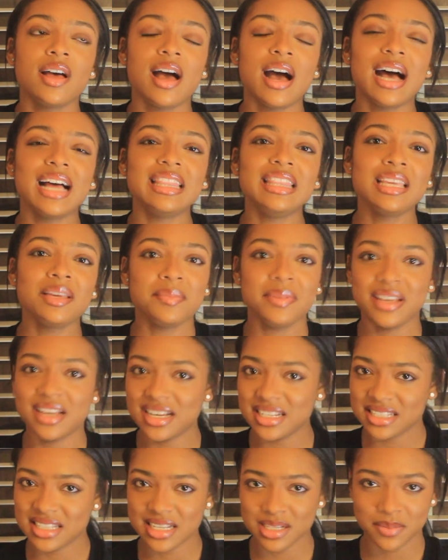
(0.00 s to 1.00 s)
I think
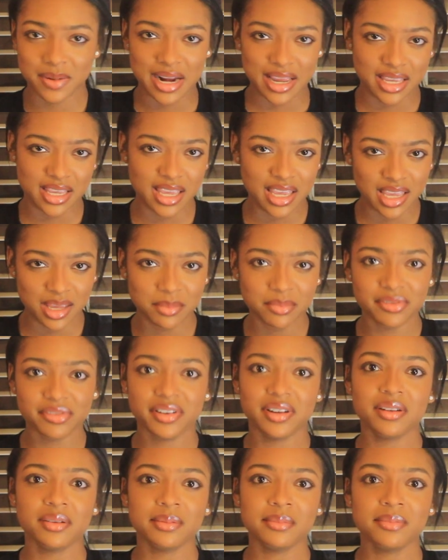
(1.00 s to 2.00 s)
because that's what I came
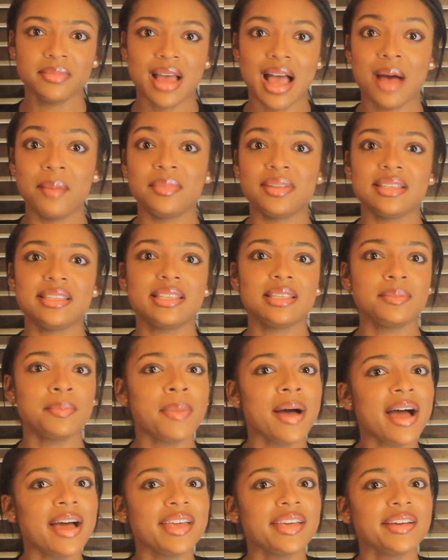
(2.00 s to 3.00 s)
from, I'm
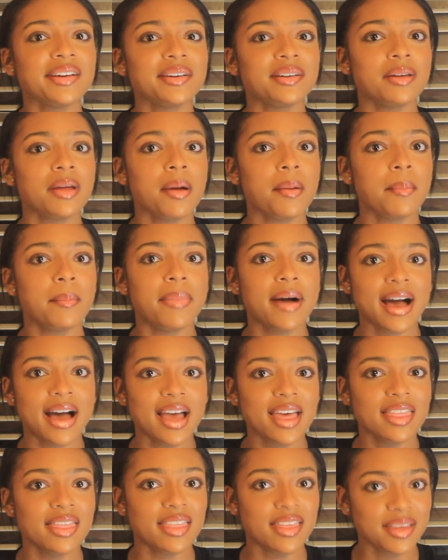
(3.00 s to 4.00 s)
inspired
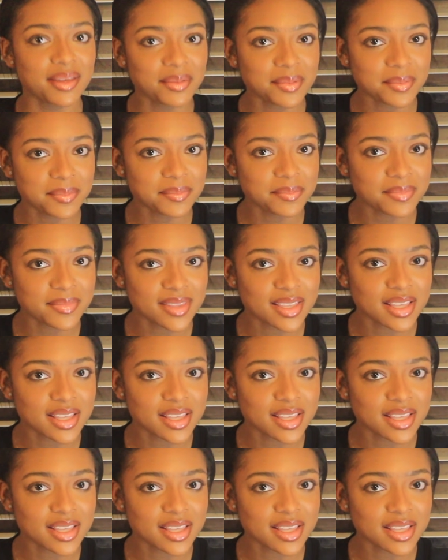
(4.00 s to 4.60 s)
by them.